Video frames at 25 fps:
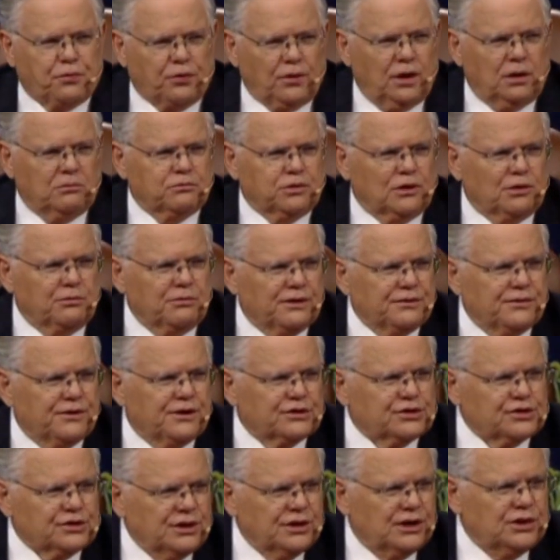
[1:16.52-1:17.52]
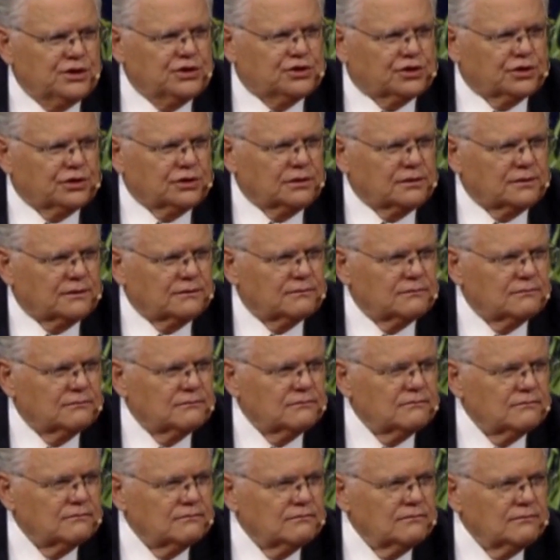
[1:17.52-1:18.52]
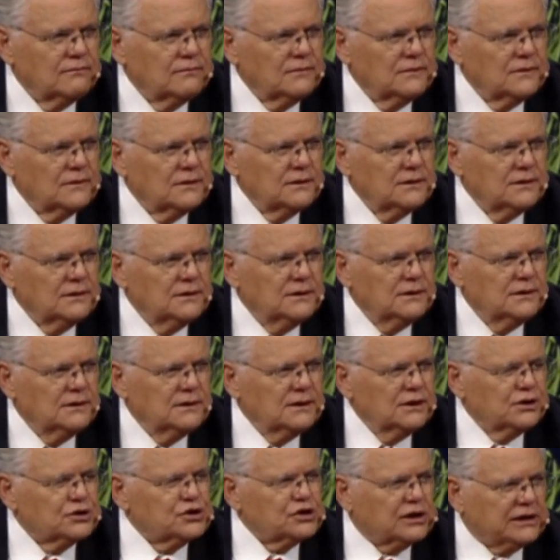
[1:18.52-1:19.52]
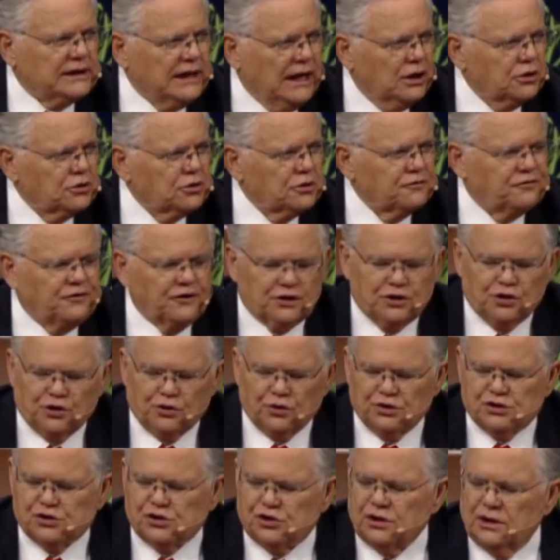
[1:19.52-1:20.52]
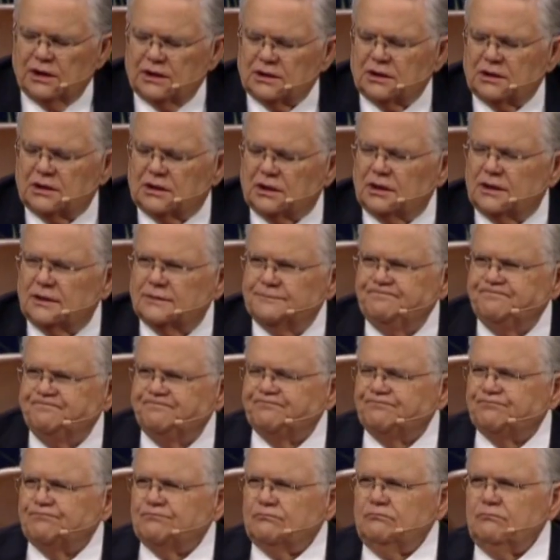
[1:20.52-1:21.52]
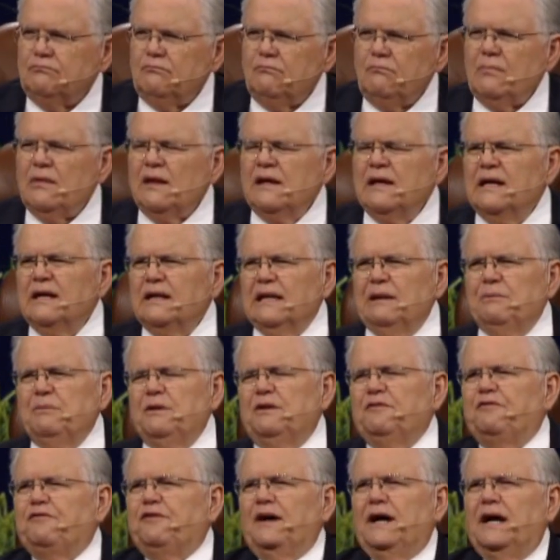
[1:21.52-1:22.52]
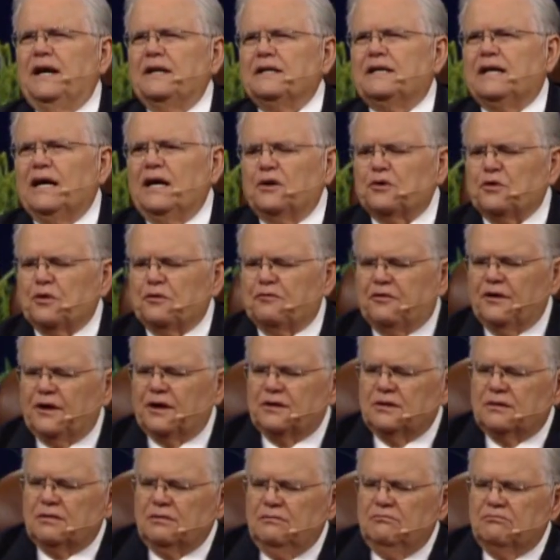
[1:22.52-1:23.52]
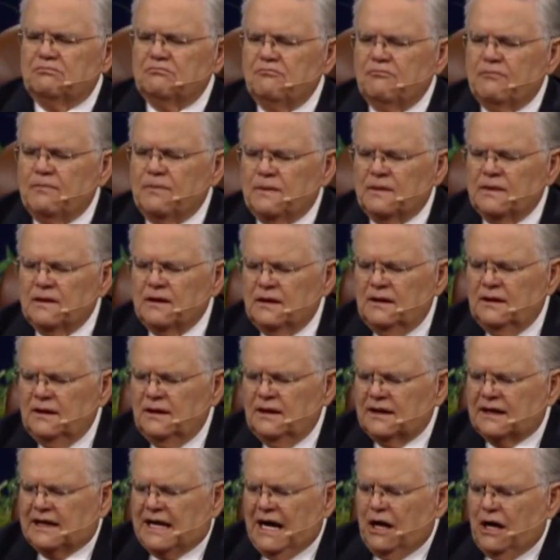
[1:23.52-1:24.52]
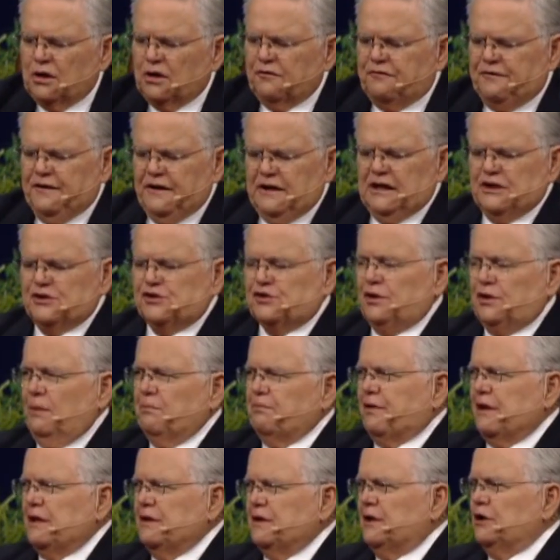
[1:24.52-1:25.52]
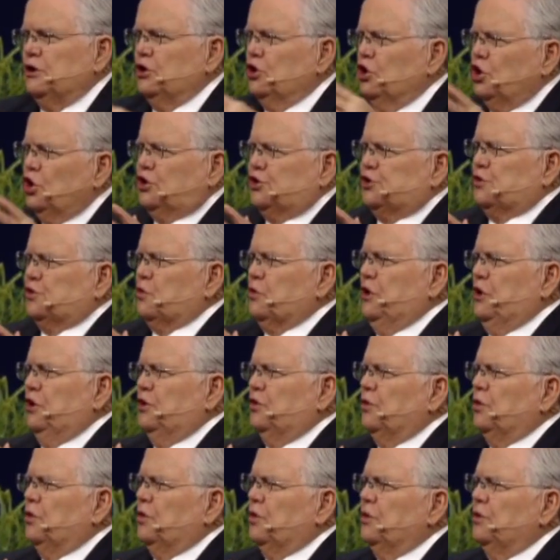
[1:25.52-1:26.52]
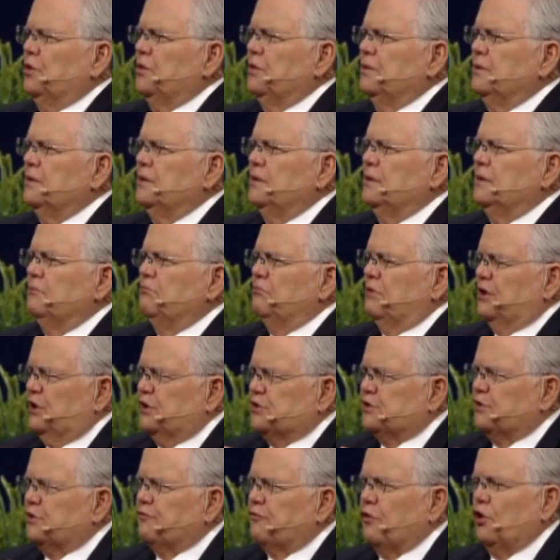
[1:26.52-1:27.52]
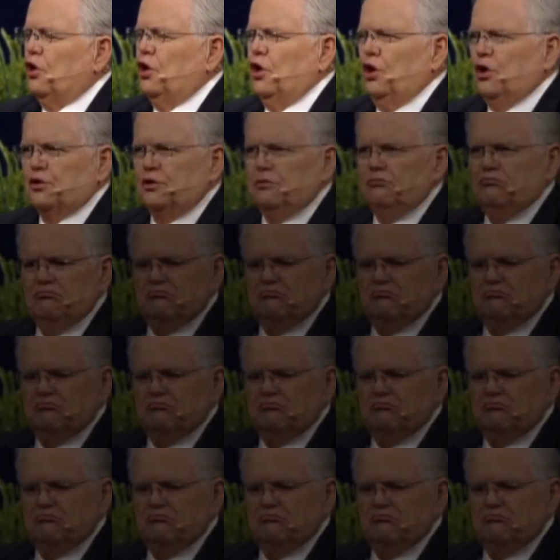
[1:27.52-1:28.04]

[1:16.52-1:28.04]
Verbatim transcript: problem in this nation is counterfeit Christianity. Let me define counterfeit. Counterfeit is something that looks real, but it's a fraud.